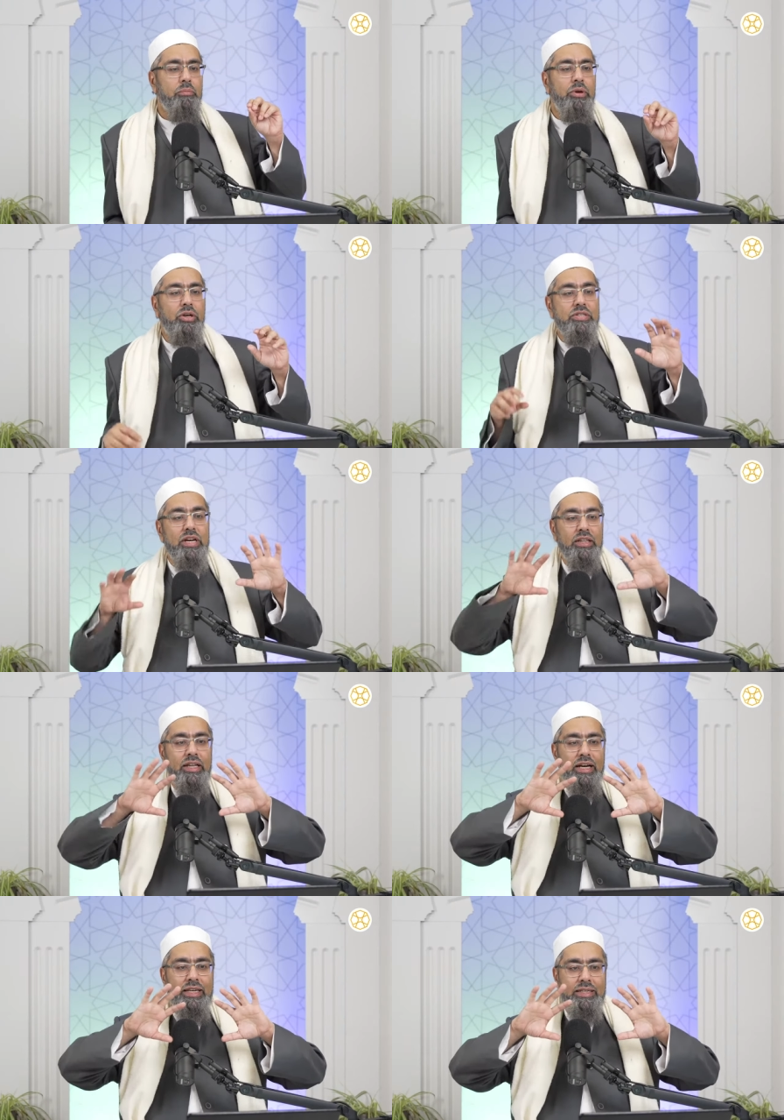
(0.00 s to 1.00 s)
Because
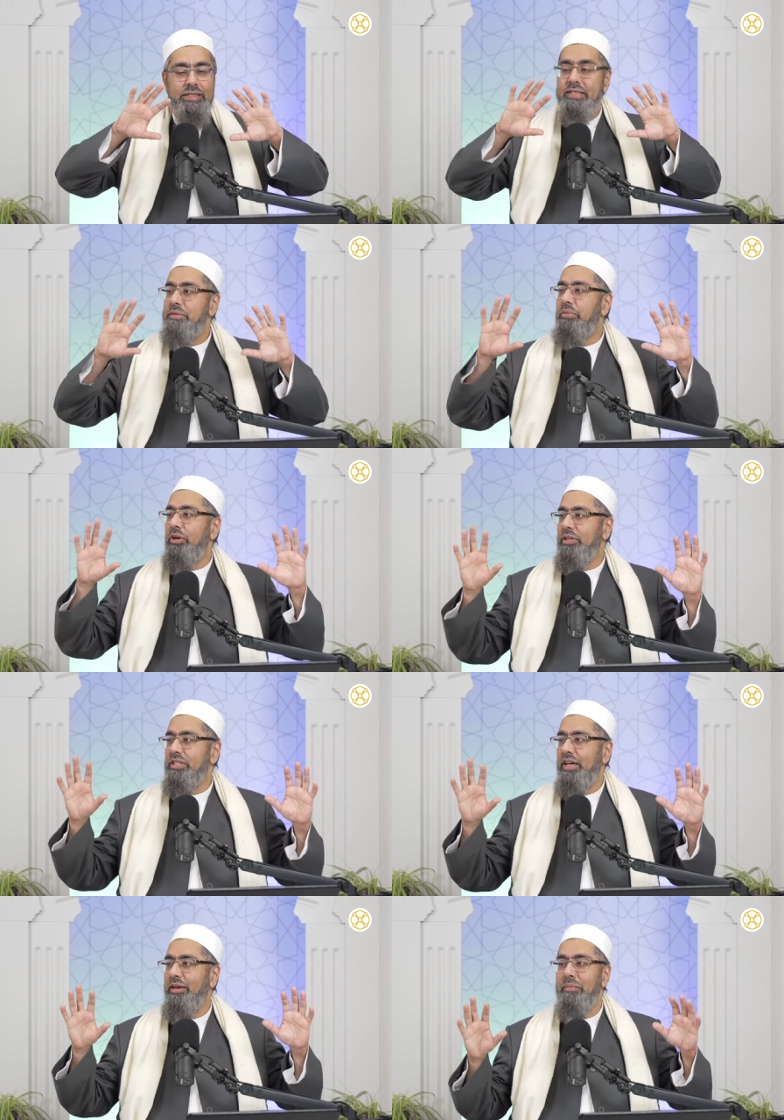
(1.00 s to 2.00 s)
Allah exists beyond
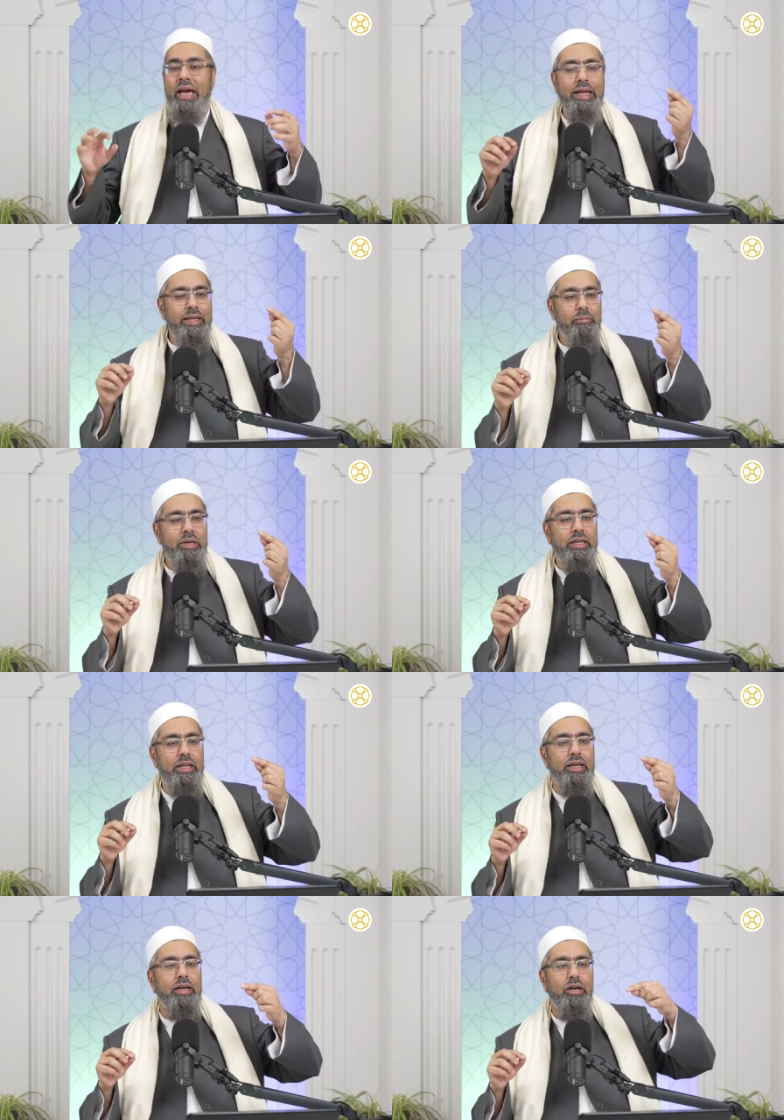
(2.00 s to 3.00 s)
time. Any
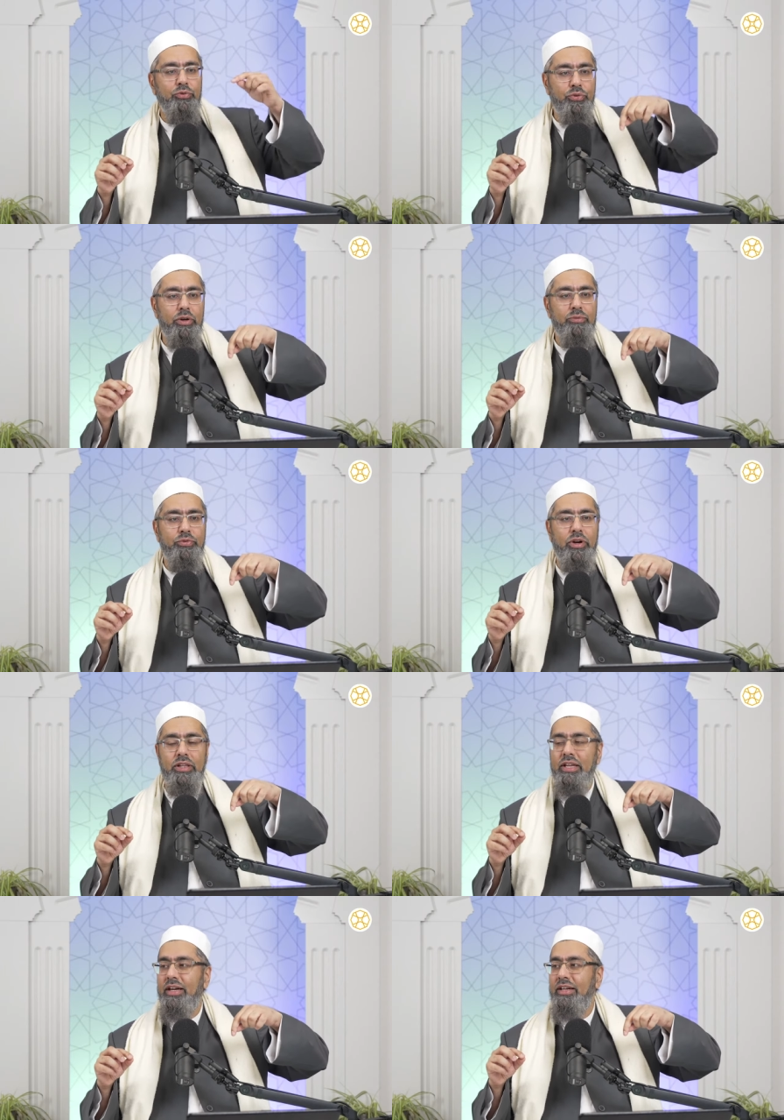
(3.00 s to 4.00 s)
meaning affirmed for
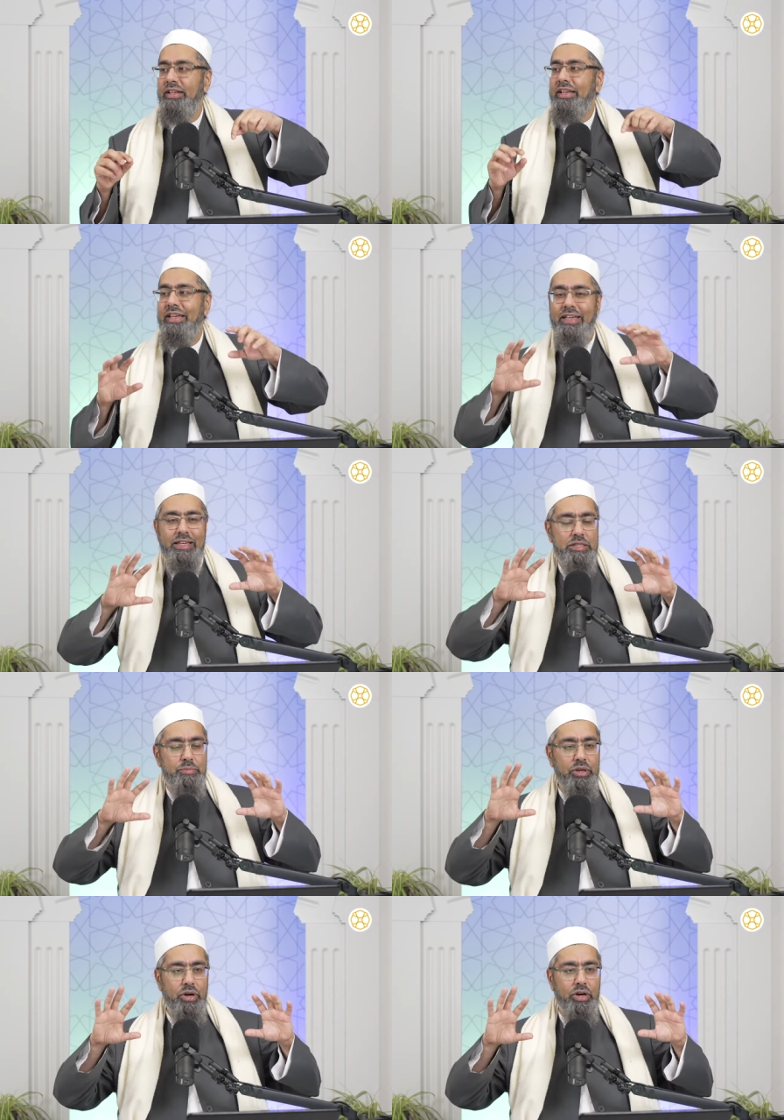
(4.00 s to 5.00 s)
Allah is
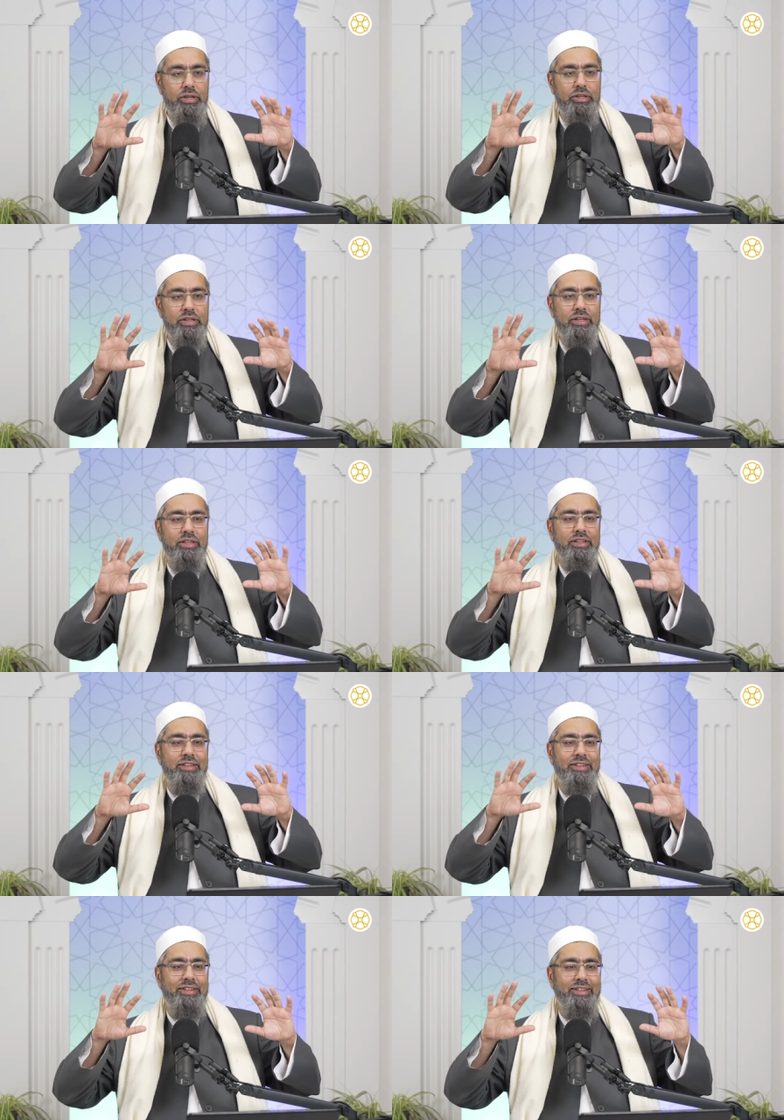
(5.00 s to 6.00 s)
beyond
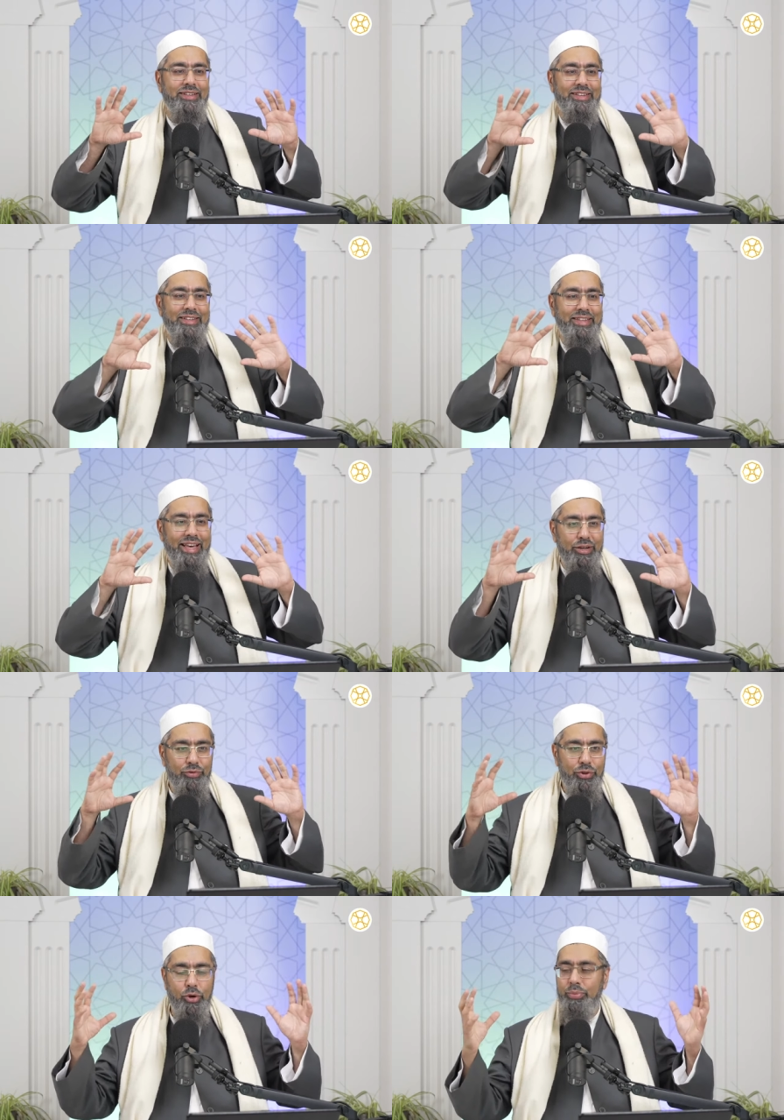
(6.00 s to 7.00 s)
the
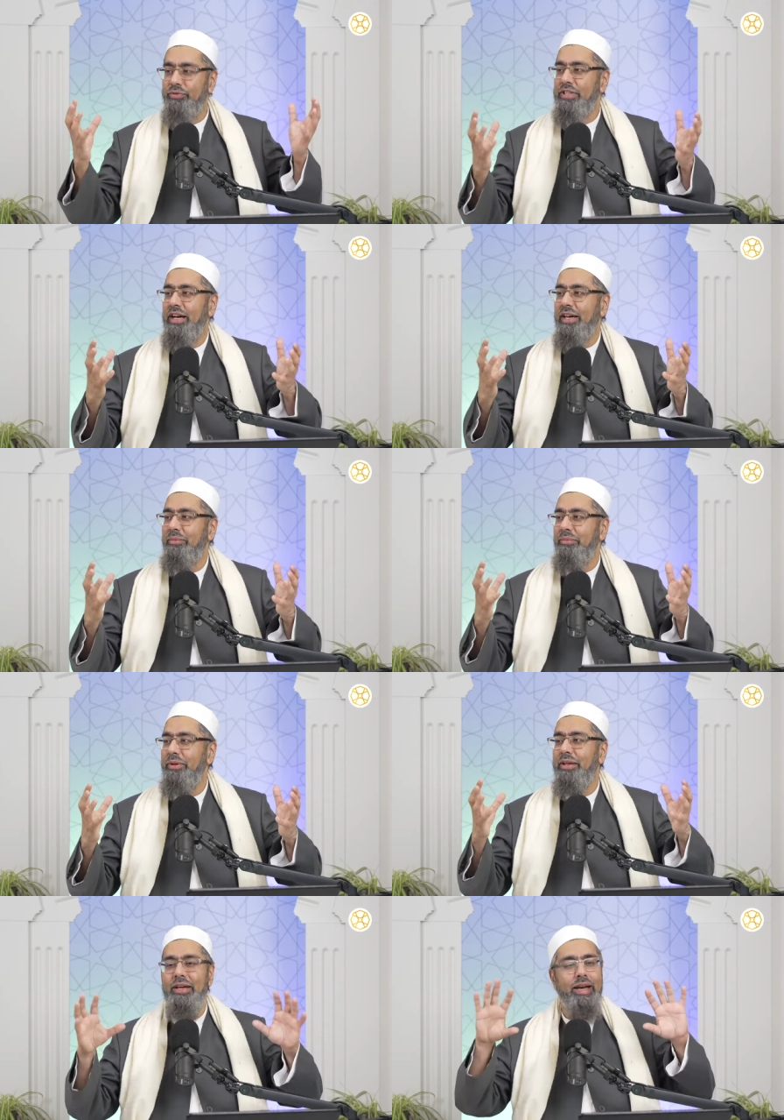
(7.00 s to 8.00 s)
envelope of time
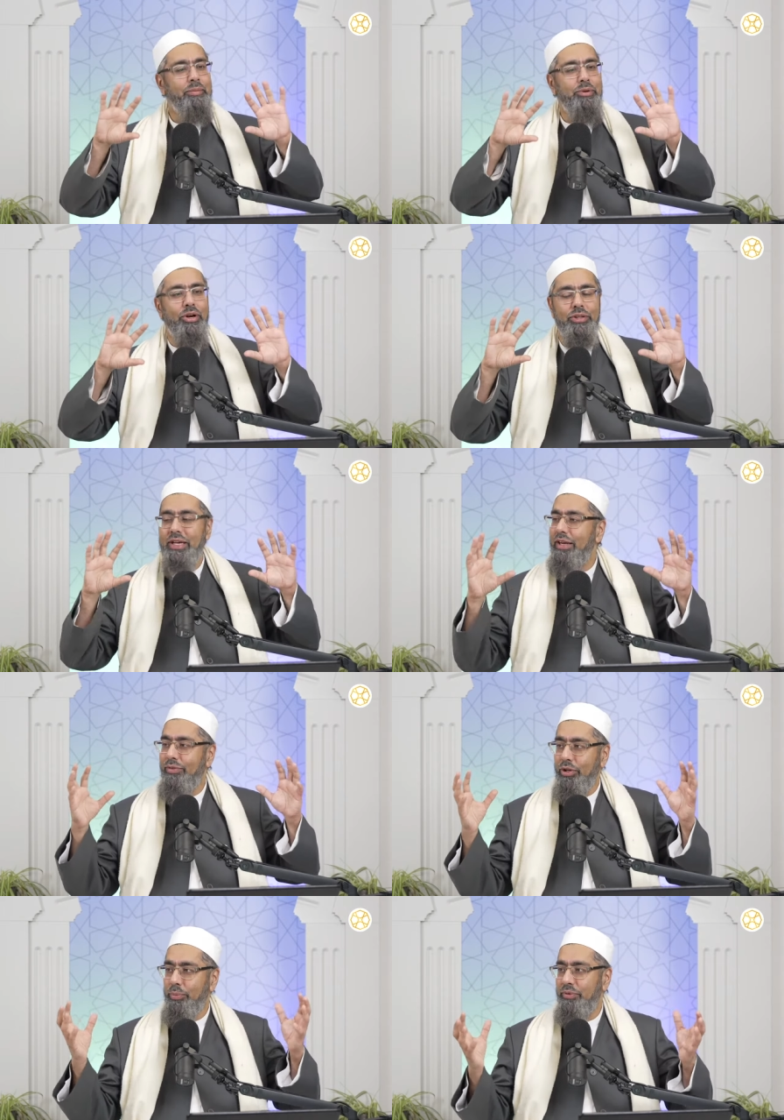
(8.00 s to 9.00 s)
and beyond the
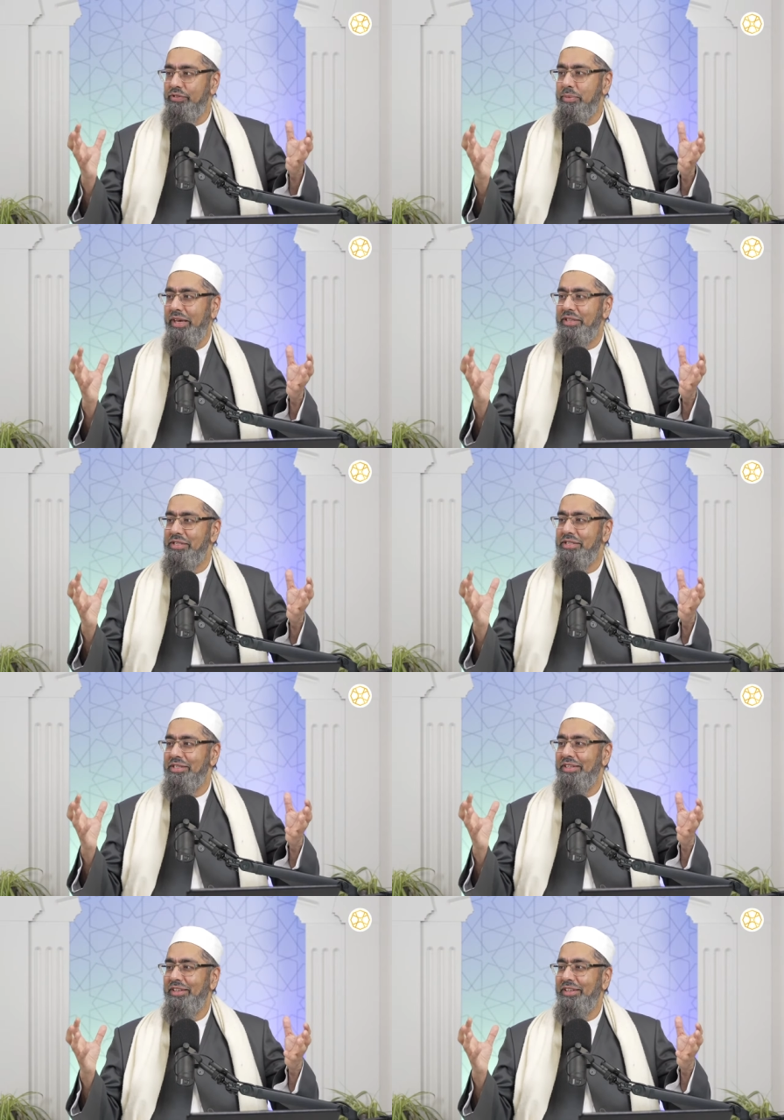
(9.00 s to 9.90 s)
envelope of space.